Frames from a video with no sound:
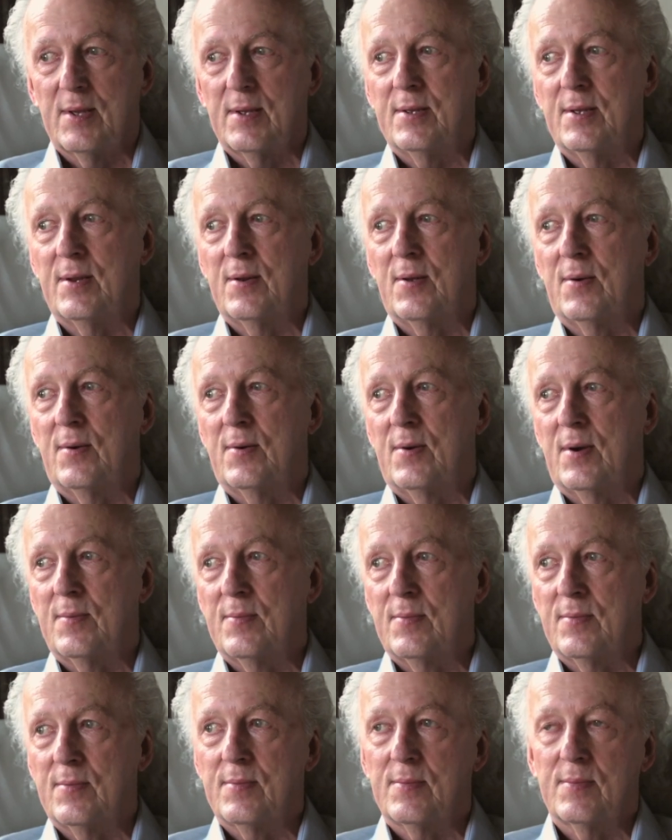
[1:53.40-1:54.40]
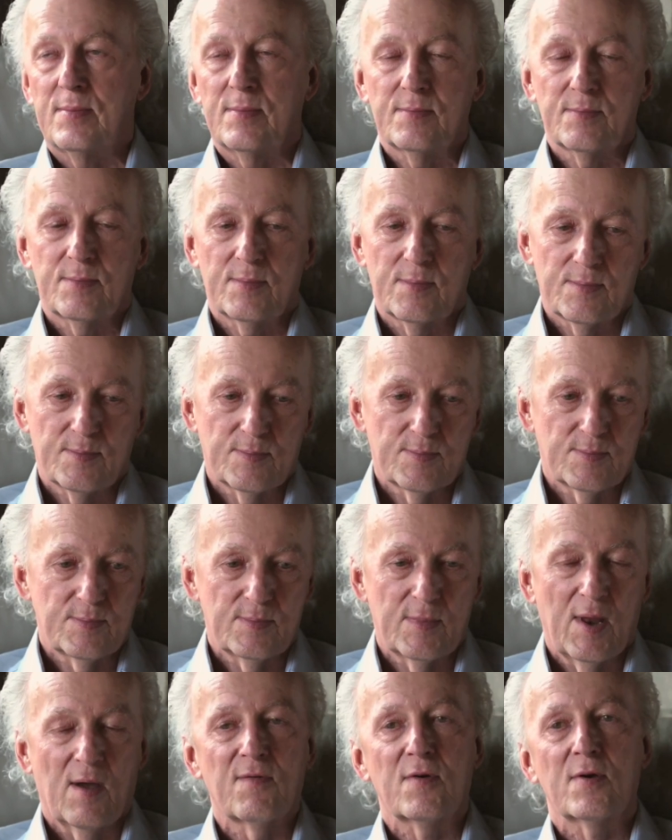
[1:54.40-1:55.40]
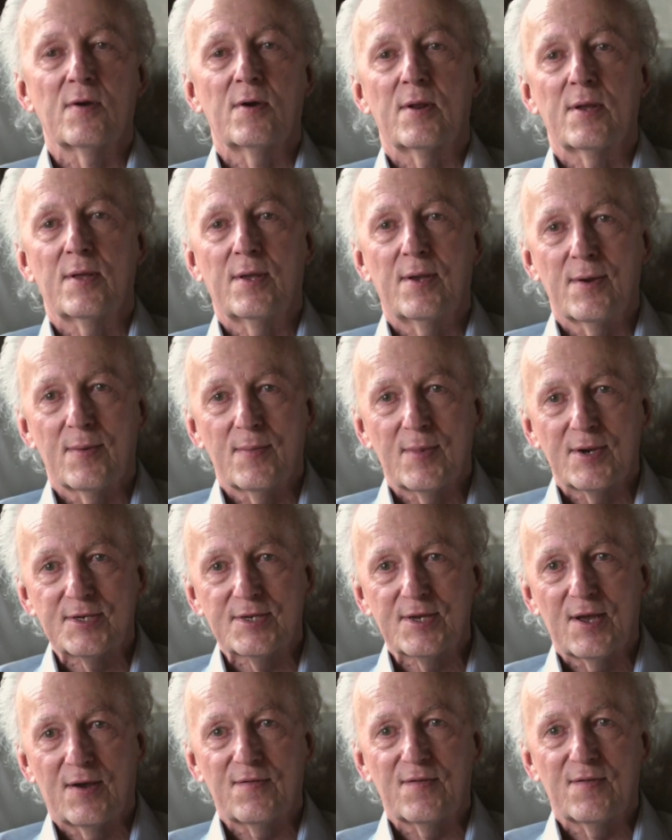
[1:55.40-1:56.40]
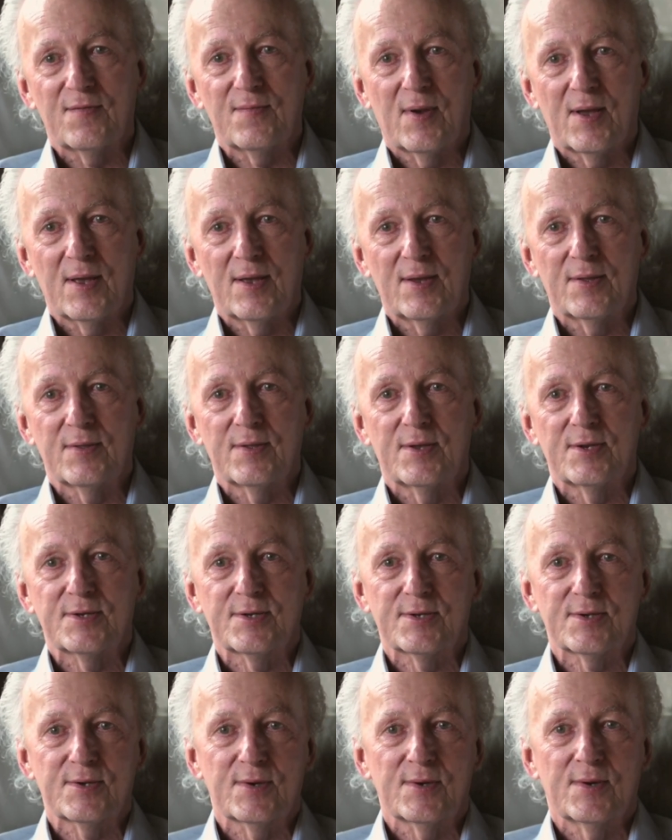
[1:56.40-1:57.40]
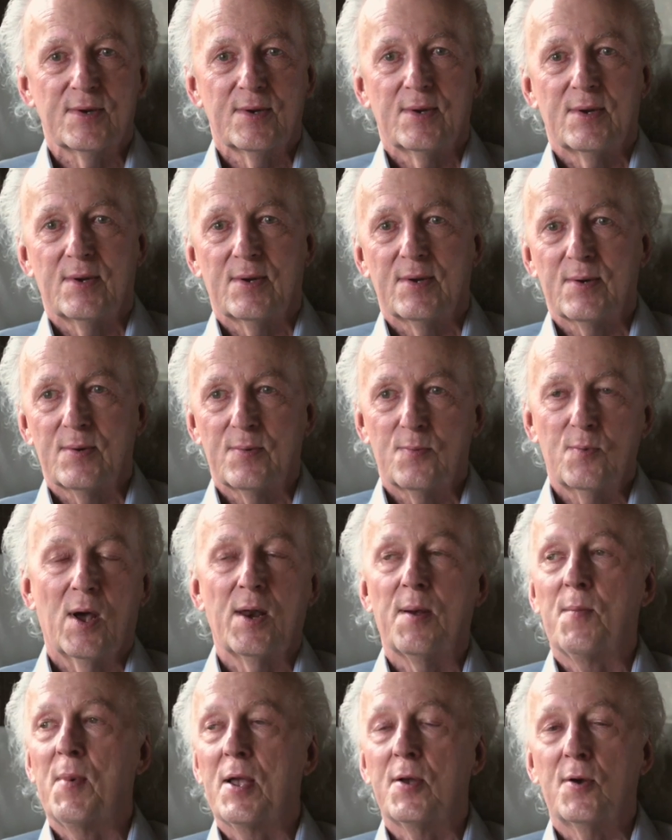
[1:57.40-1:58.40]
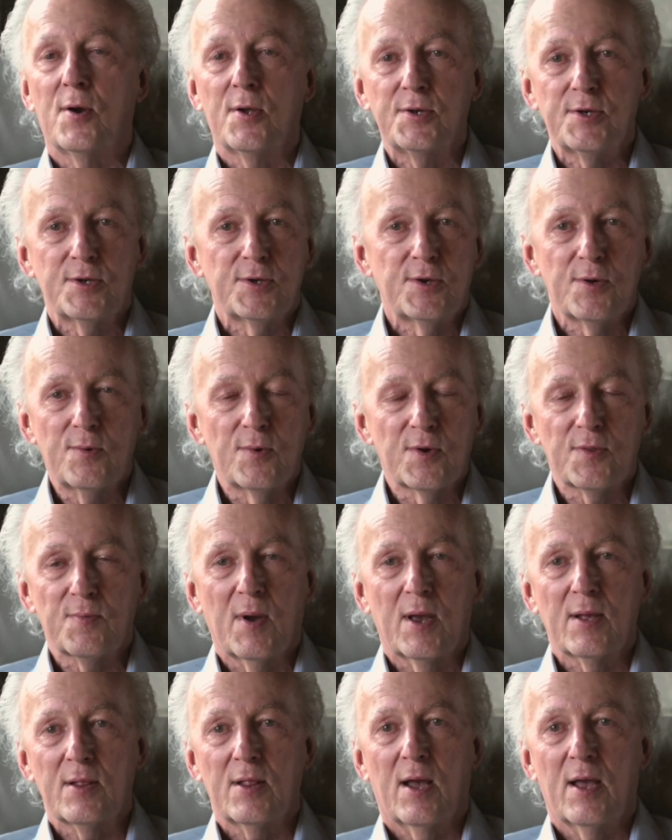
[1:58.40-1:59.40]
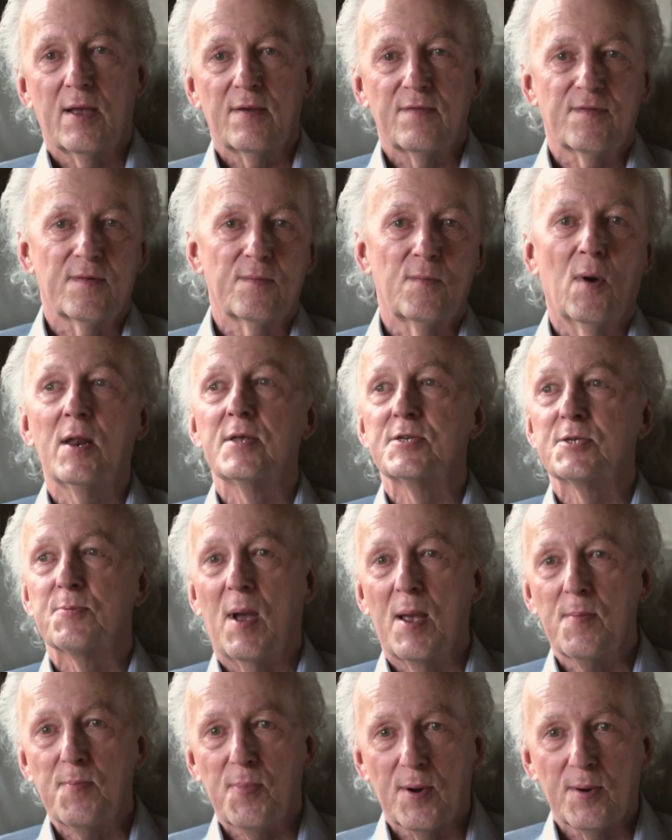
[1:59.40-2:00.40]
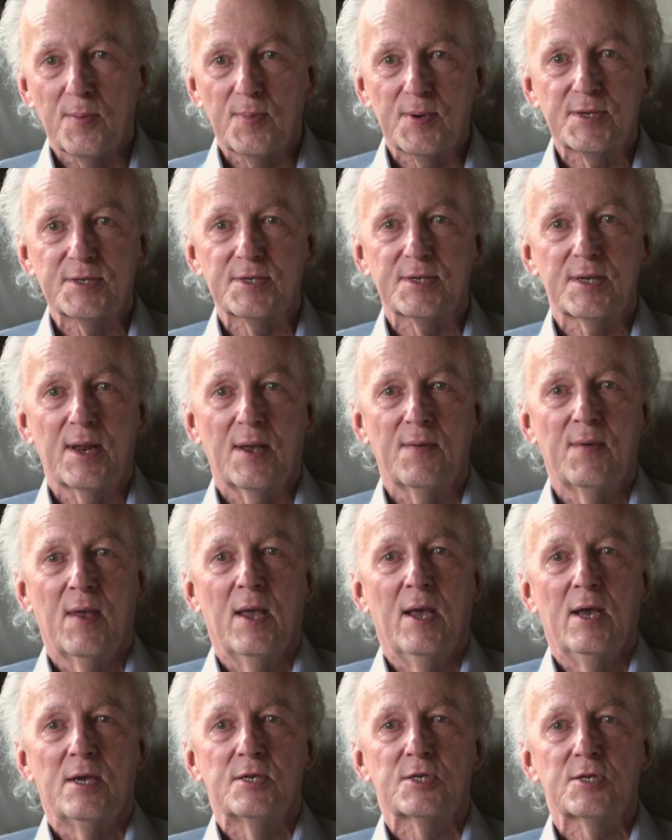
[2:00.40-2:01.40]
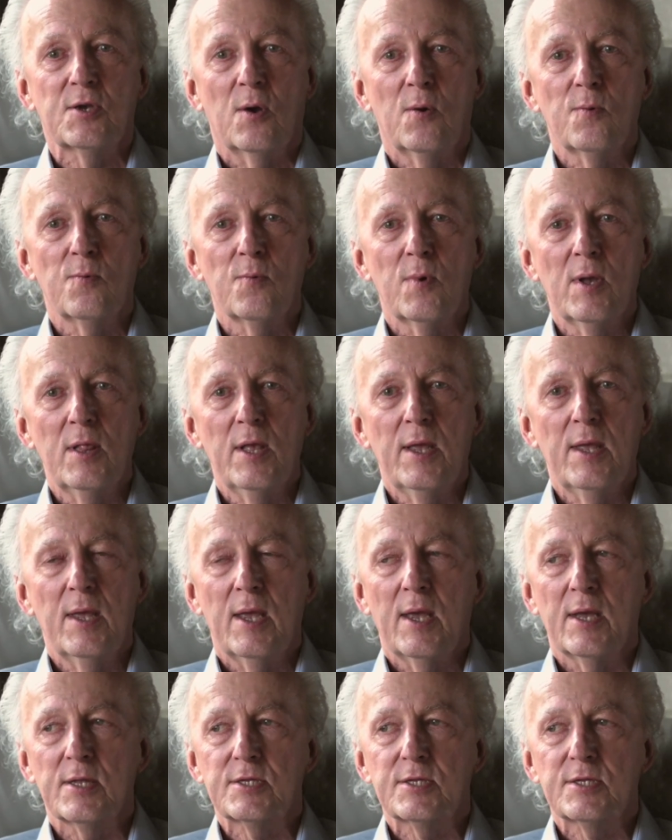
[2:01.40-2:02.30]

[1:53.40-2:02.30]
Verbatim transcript: you know, I'm never going to cure myself of my illness or, or what am I going to do with my life and what is my purpose? And so really